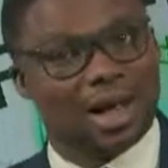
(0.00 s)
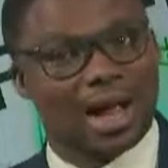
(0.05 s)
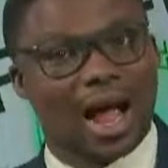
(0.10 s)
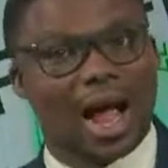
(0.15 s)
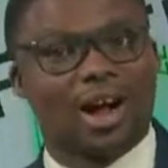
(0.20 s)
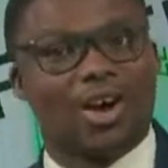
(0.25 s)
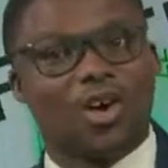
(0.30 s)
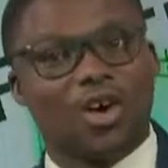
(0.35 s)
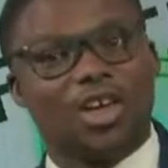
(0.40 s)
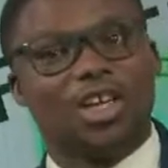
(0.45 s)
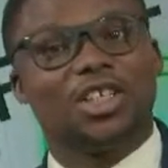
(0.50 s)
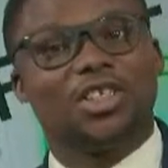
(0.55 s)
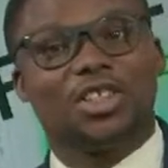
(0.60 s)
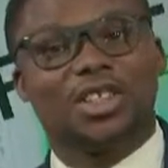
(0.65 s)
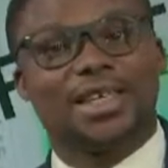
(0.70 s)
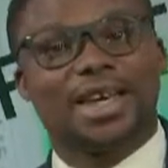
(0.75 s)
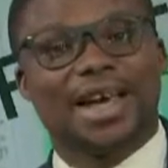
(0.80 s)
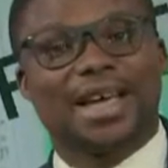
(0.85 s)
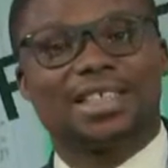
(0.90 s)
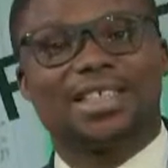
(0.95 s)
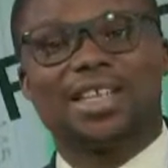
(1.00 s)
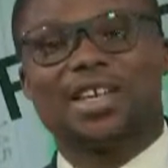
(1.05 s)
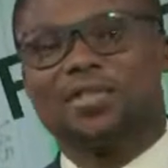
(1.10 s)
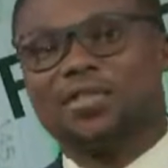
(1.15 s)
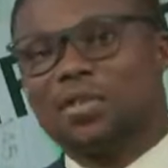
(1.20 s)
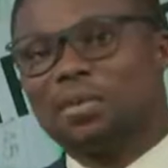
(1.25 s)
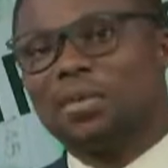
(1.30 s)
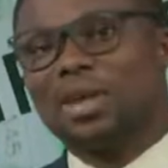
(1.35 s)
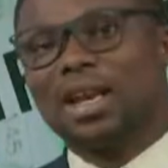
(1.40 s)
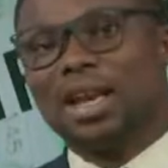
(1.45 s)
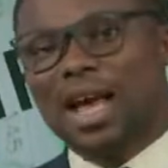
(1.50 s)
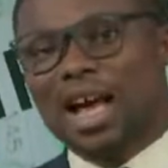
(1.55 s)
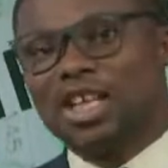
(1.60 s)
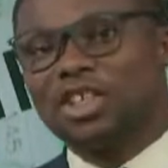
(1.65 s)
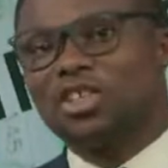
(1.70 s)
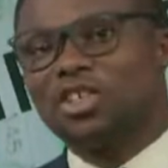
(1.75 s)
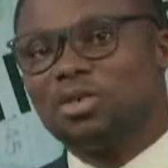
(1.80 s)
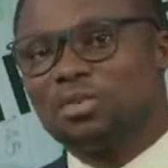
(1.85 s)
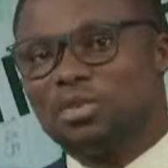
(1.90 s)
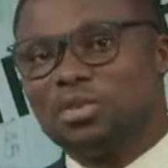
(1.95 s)
According to data from the
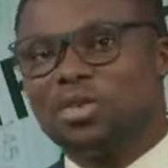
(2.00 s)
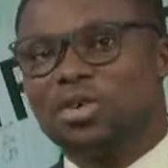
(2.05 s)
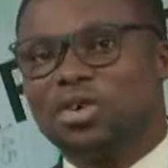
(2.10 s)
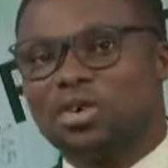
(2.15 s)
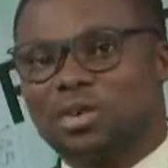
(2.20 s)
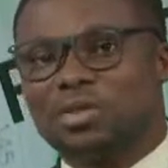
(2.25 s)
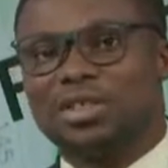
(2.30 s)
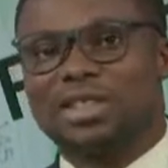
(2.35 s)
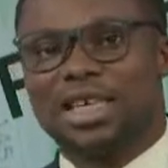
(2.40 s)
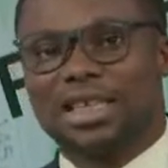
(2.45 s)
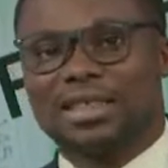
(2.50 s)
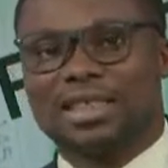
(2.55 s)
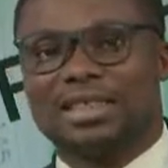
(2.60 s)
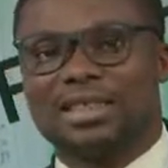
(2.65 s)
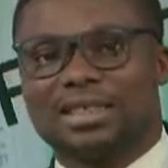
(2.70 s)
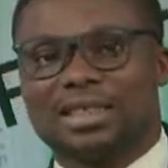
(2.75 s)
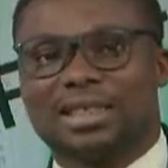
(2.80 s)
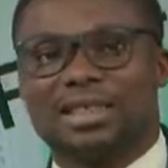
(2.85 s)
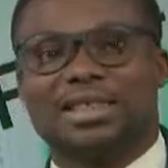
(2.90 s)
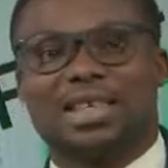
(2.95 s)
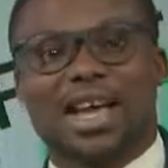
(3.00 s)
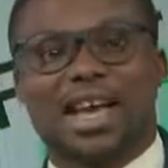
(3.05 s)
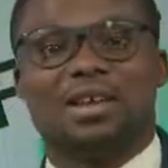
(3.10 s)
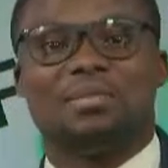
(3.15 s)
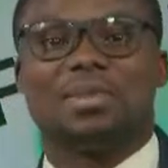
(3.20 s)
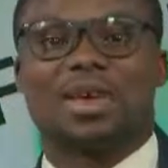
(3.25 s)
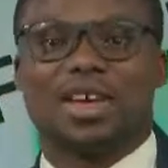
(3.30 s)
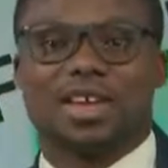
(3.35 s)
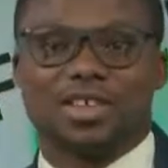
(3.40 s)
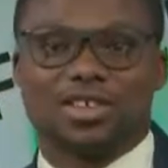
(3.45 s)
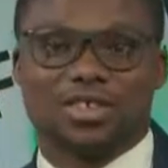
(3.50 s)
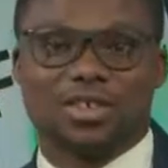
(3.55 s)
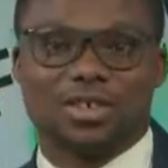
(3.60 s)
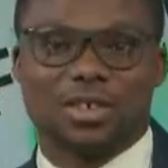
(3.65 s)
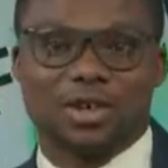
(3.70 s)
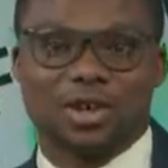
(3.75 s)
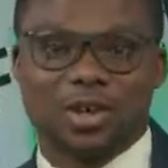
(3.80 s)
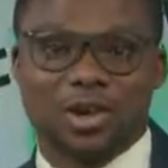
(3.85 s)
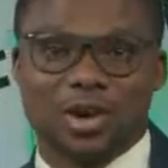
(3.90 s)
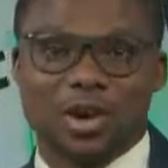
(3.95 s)
National Bureau of Statistics, NBS,
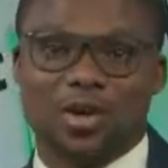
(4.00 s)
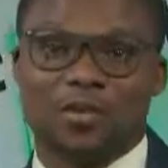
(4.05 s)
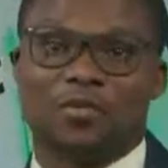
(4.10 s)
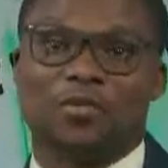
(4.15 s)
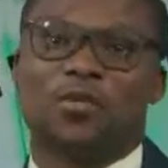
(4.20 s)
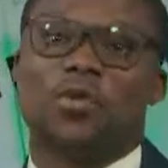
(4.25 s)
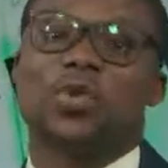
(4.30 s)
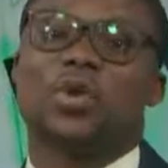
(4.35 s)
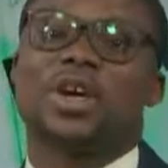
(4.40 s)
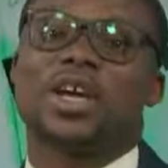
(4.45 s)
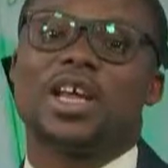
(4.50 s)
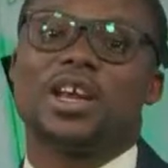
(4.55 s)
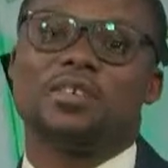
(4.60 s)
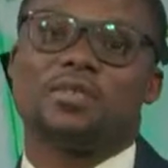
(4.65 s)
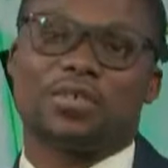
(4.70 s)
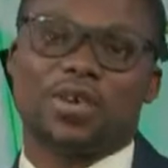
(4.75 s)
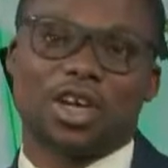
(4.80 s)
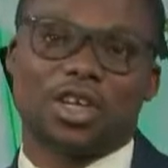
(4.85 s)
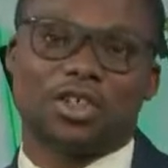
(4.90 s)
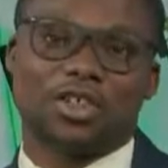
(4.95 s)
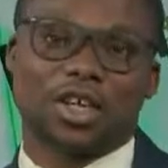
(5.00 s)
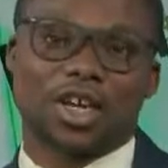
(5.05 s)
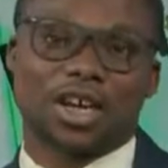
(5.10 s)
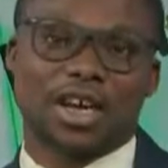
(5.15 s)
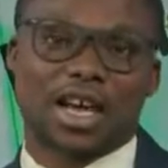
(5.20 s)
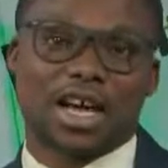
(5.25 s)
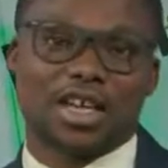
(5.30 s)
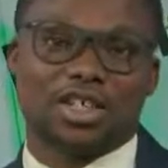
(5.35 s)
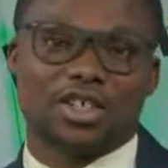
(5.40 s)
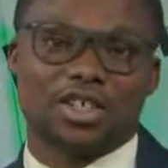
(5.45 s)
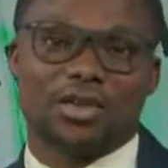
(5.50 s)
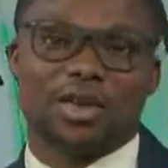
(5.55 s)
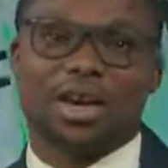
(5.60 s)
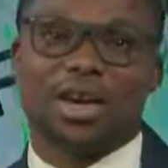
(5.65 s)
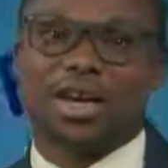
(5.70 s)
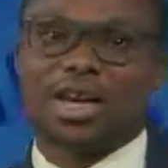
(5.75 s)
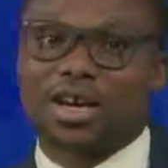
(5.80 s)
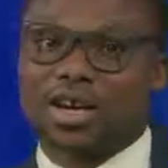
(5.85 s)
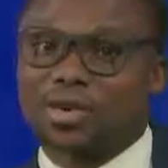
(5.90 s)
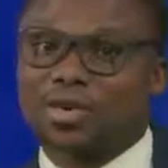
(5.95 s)
food inflation in Nigeria,
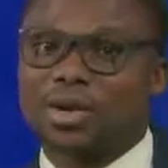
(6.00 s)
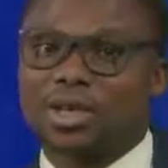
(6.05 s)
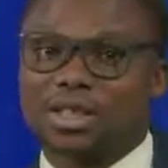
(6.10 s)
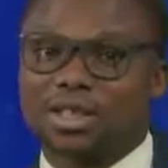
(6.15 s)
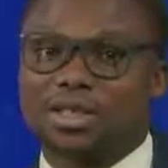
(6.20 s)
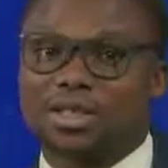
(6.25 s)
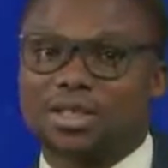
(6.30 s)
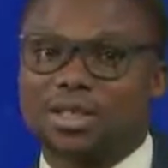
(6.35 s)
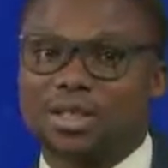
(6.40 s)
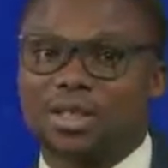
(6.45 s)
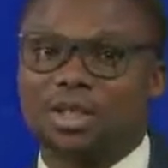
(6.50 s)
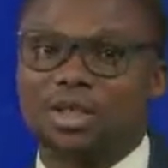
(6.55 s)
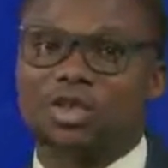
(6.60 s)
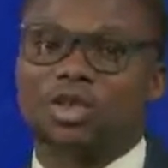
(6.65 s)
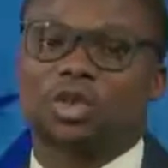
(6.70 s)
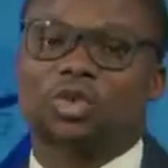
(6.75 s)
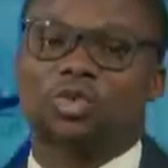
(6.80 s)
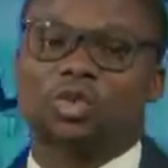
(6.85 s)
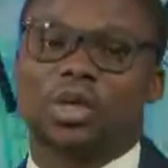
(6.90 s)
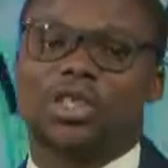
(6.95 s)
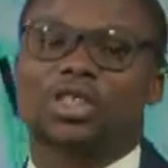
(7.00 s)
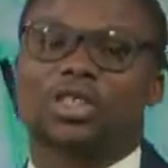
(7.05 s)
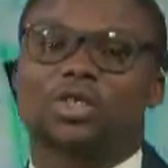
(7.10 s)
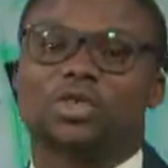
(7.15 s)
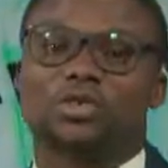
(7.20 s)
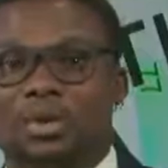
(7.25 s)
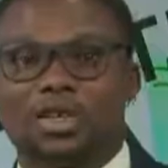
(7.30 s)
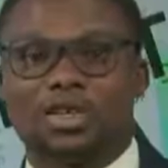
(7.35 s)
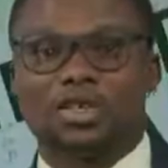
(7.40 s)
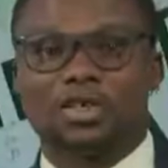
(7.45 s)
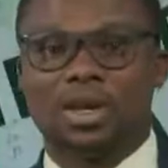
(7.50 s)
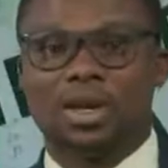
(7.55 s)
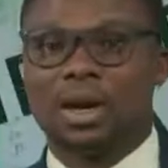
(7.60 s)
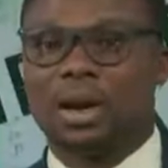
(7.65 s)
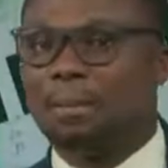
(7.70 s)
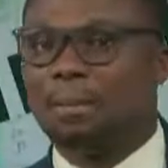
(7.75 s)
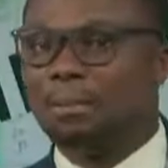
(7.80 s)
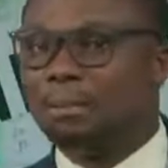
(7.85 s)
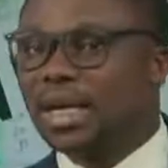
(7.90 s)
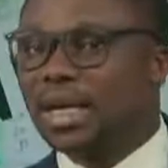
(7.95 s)
yam and other tubers,
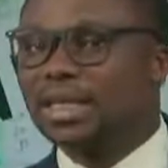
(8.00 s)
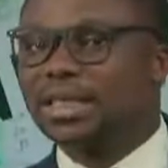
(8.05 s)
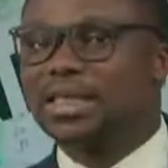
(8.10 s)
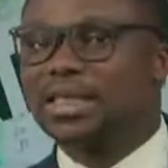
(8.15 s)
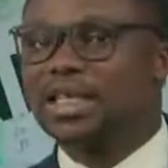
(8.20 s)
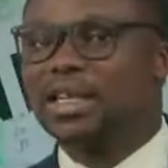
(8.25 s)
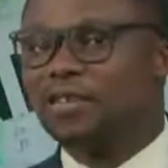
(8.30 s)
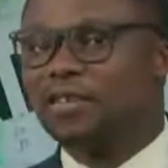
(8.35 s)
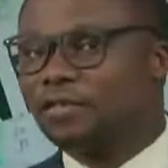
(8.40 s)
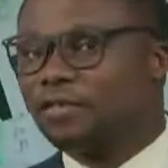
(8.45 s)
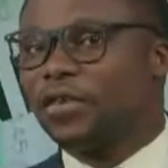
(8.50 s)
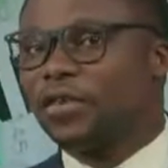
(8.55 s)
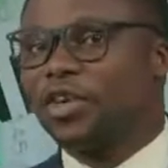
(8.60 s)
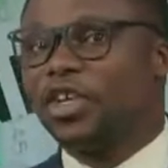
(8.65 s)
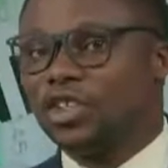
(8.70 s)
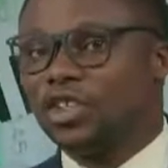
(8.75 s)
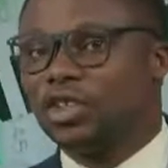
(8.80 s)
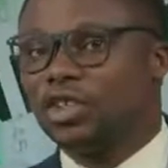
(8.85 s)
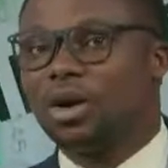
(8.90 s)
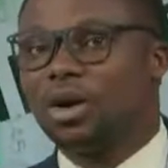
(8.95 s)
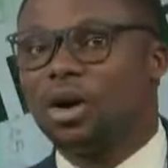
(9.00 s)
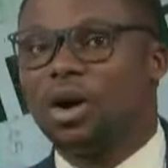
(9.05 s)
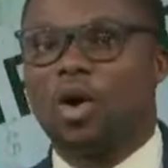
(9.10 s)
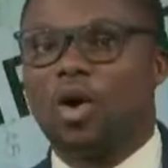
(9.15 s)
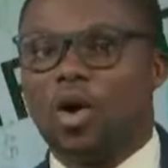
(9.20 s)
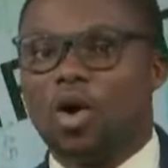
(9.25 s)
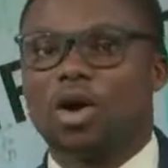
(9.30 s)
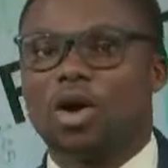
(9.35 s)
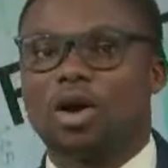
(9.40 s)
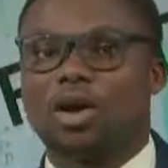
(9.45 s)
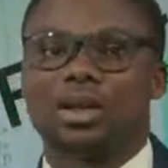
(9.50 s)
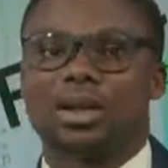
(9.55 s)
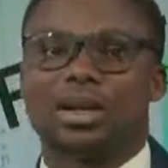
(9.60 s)
meat, fish, oil,